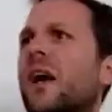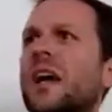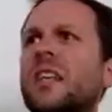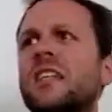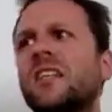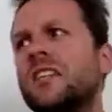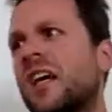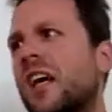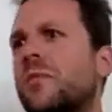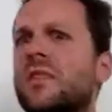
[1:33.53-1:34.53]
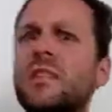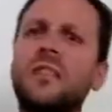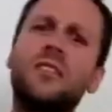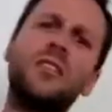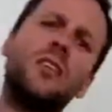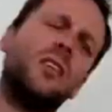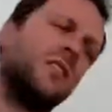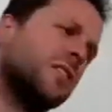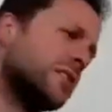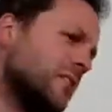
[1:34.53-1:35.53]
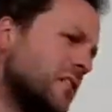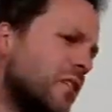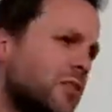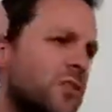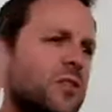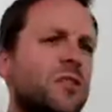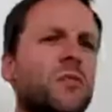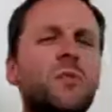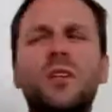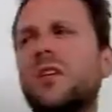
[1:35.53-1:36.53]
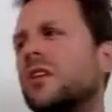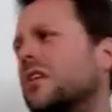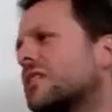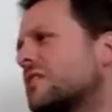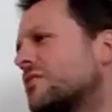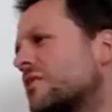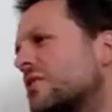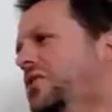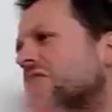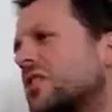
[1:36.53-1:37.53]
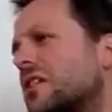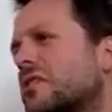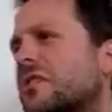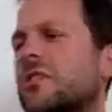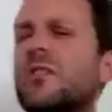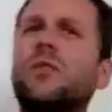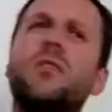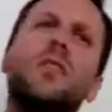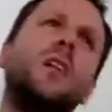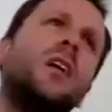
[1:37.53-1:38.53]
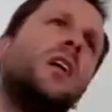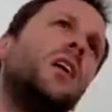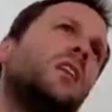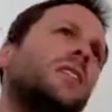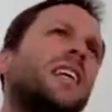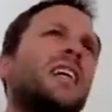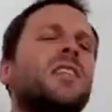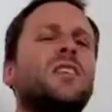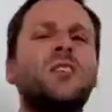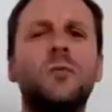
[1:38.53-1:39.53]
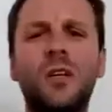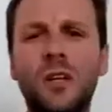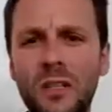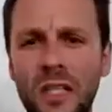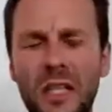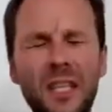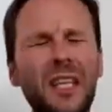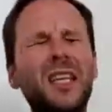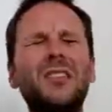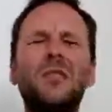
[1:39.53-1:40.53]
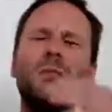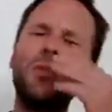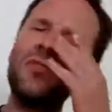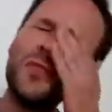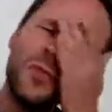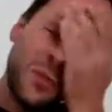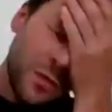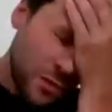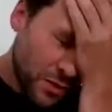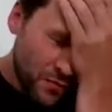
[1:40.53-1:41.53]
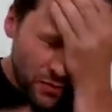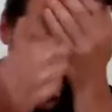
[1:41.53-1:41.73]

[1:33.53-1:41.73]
man, this has happened, and God, and I've got to go to work, and there's all this shit to do, and it's nearly the summer holidays, the kids will be off school soon, I've got